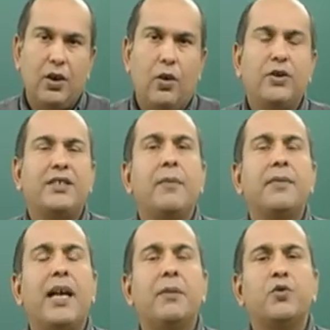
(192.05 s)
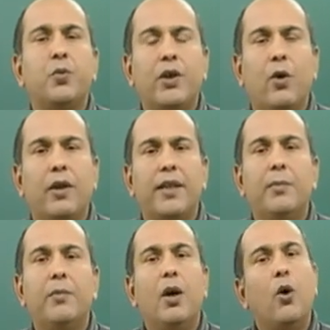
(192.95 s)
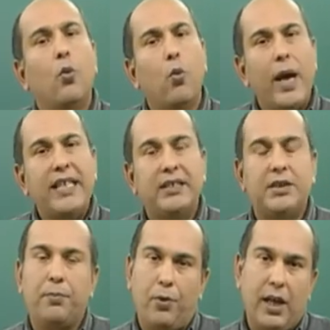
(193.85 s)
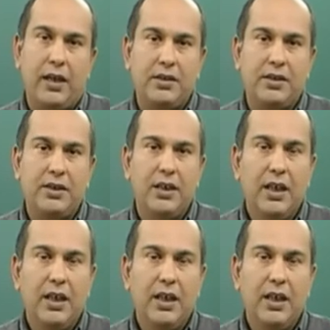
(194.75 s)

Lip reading: or sometimes we call them waste products,